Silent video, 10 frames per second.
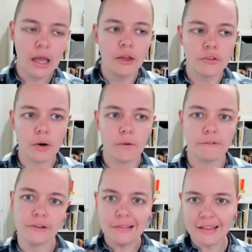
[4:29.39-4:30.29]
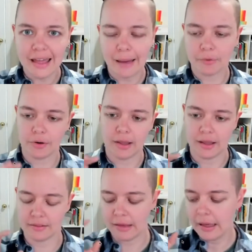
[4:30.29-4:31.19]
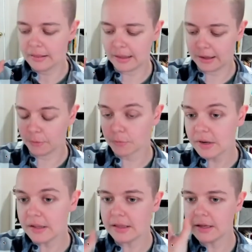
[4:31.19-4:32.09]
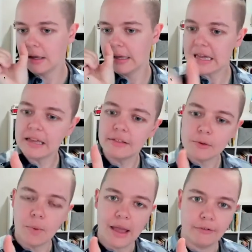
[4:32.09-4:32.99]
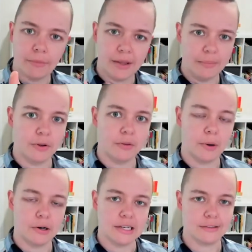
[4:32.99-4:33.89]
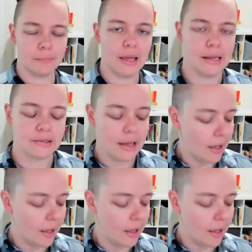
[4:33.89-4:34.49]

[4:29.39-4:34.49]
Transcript: So fill in the gap creates like a really easy way for people to participate.